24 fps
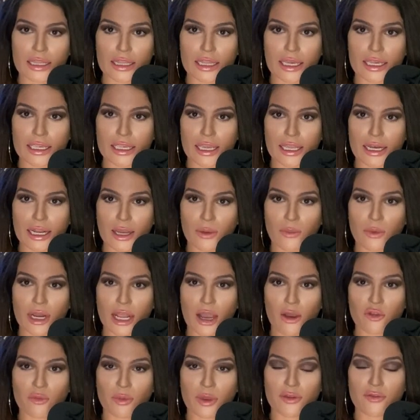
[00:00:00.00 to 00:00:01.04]
Like, and I went
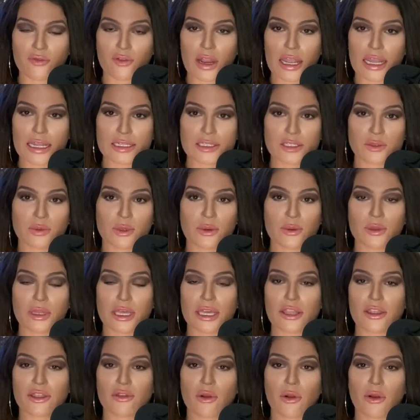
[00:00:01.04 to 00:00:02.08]
out with my friends. We were,
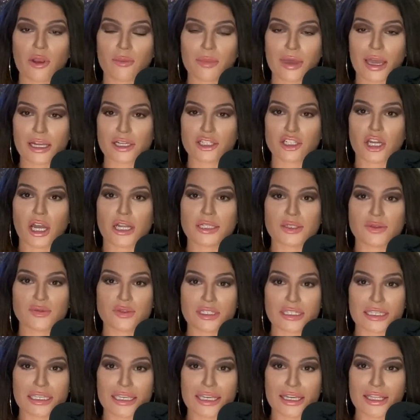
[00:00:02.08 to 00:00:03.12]
like, throwing back shots of
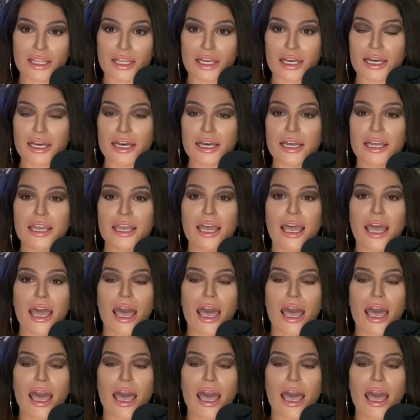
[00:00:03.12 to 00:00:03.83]
tequila.